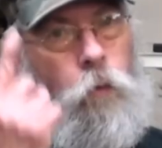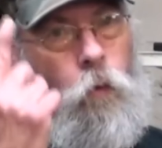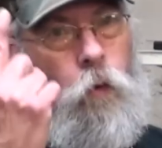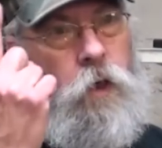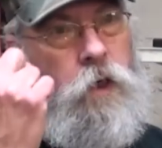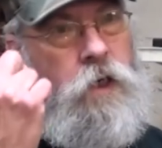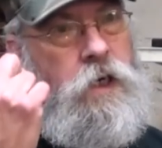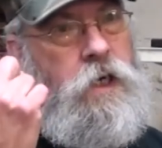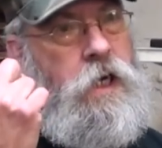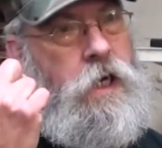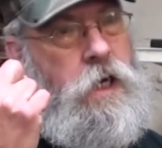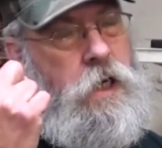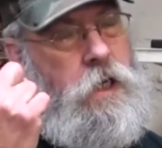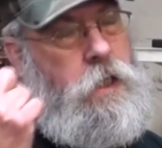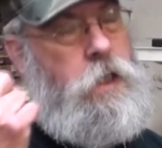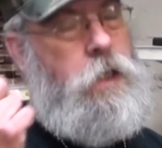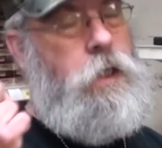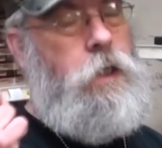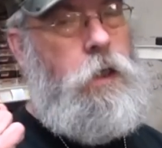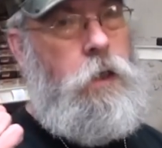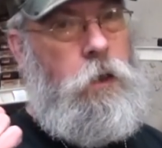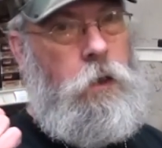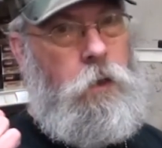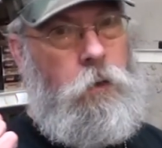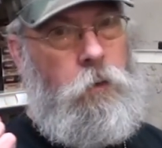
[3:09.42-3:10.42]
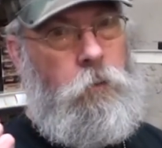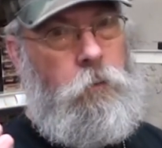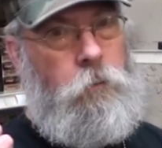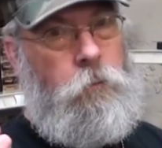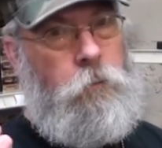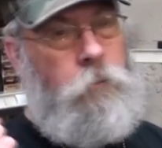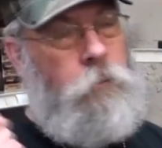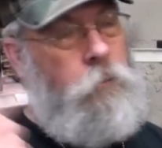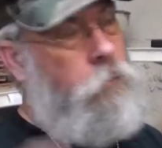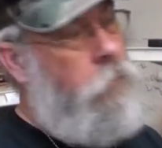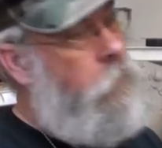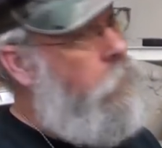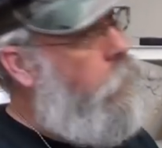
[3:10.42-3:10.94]
in one day,
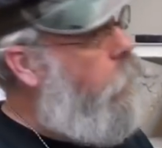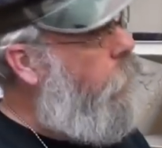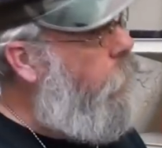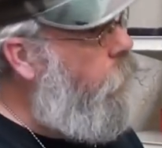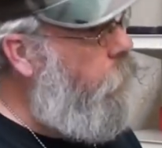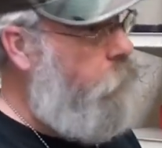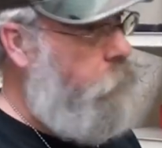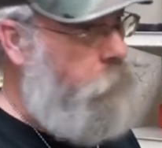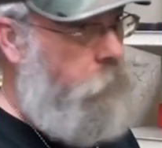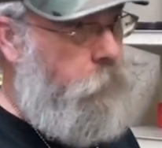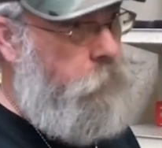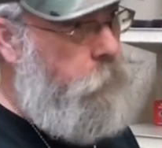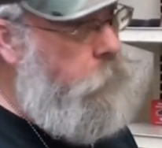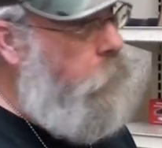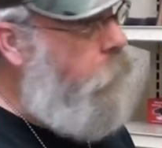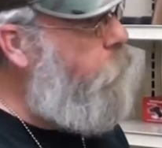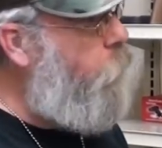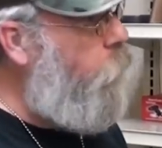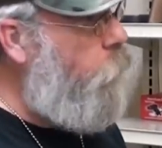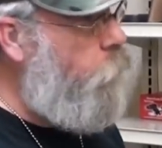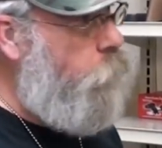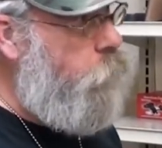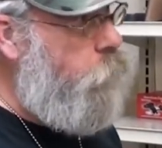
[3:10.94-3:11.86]
and people